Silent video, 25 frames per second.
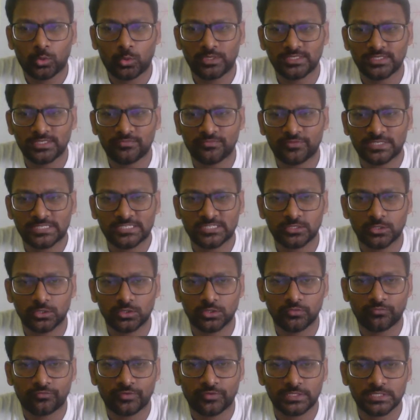What is the
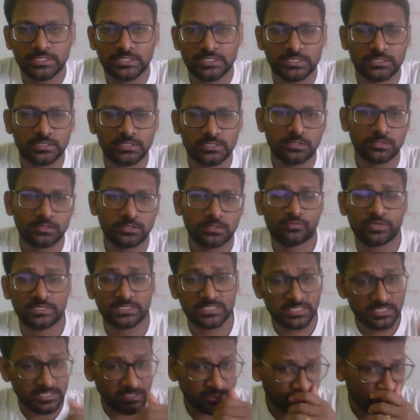
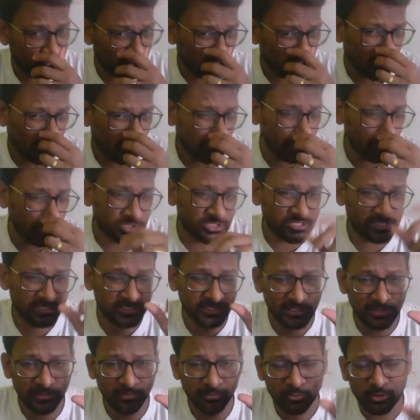first and
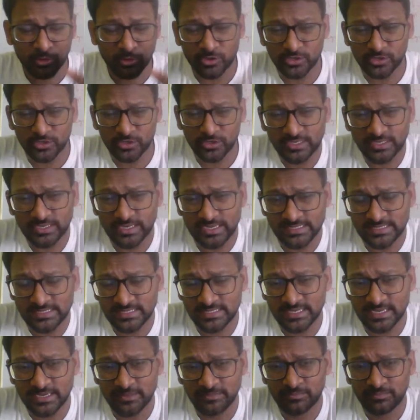foremost important
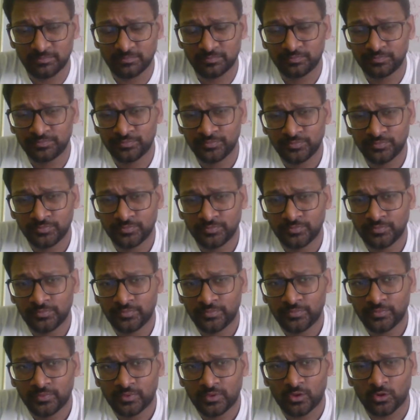enzyme?
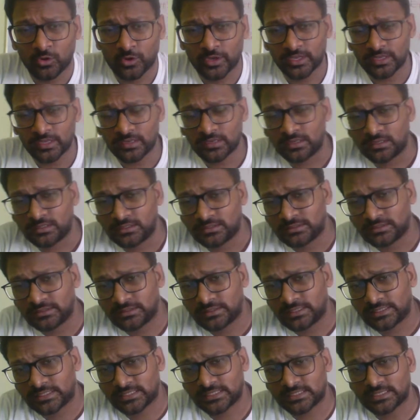Okay,
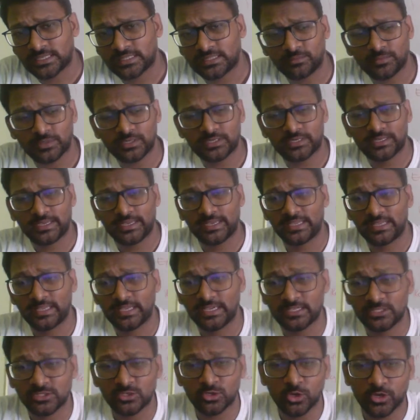that's nothing but
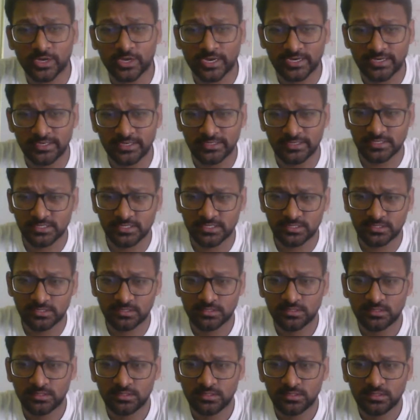hexokinase,
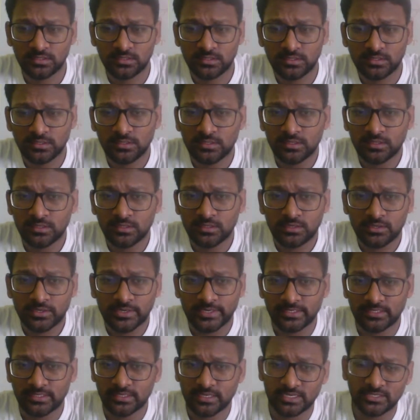
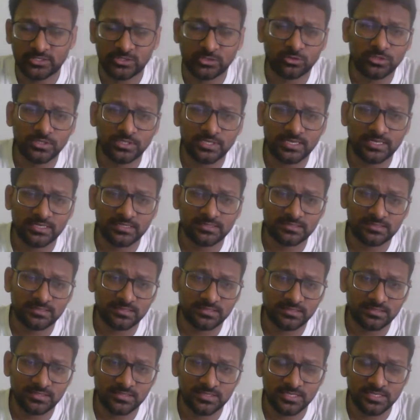right? I told that
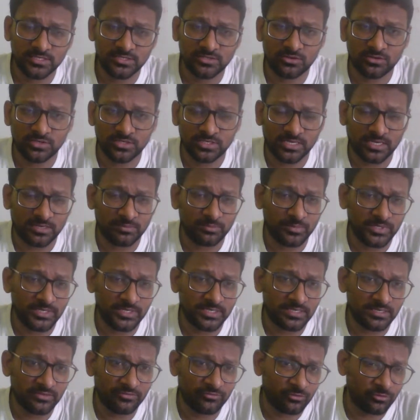this is not
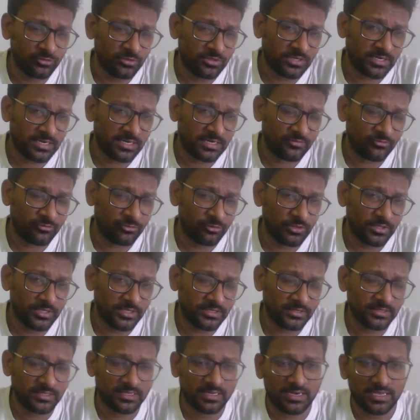completely full
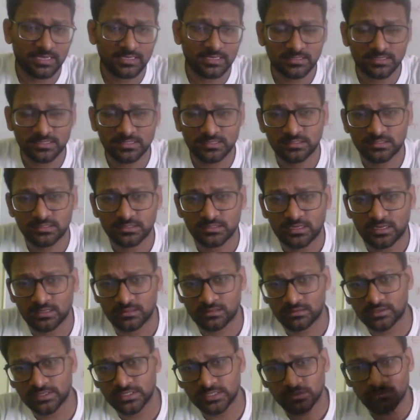length class.
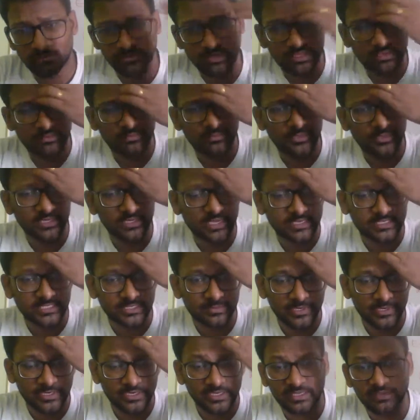Otherwise, I would have been
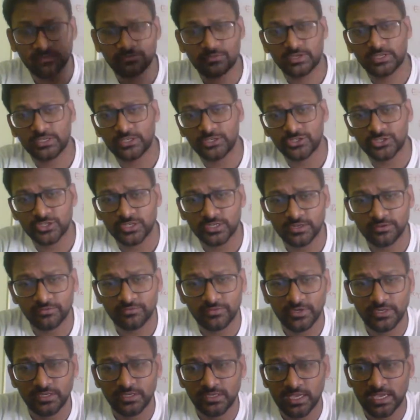explaining each and
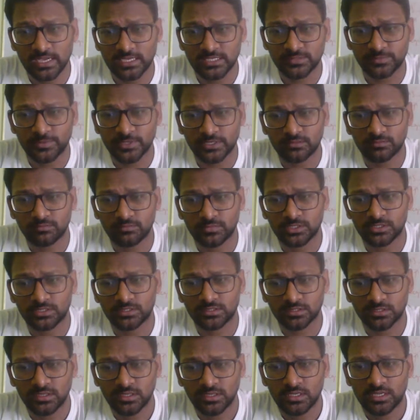every aspect.
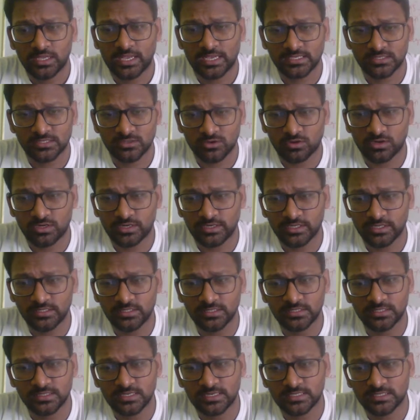But as
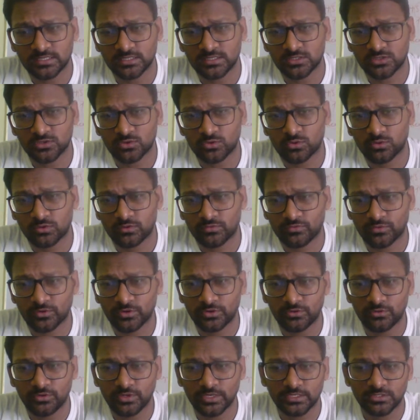already these lessons over
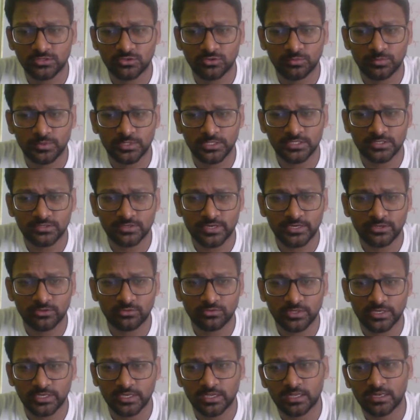for you guys, you please try
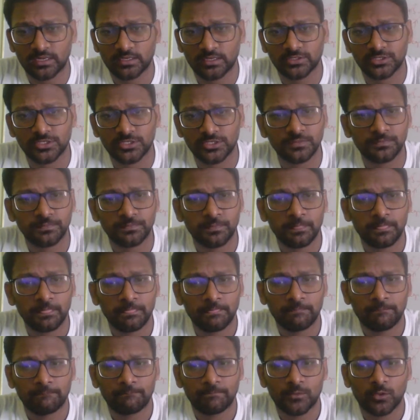to recollect.
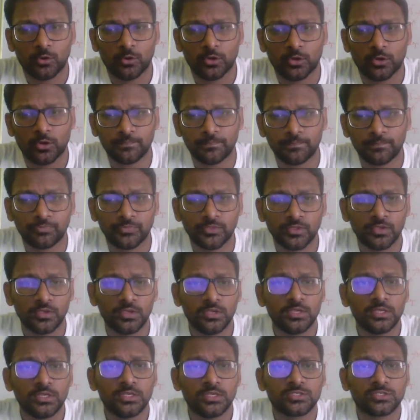Okay.
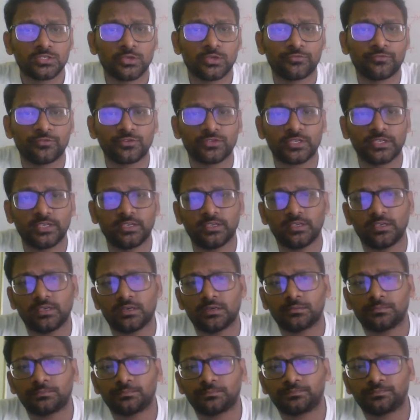So if you see
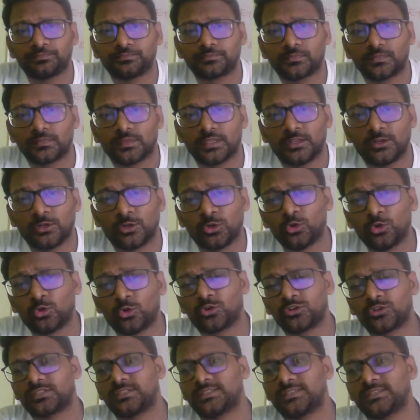here,
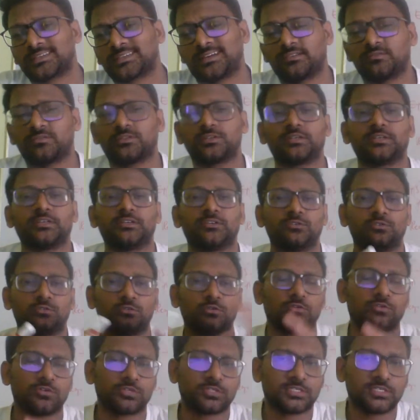glucose is converted to
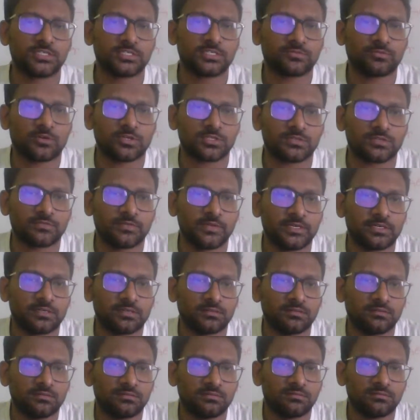glucose 6 phosphate,
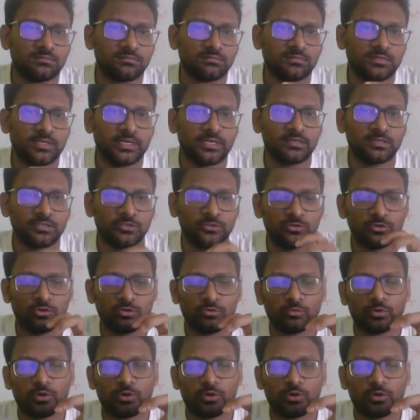right? You know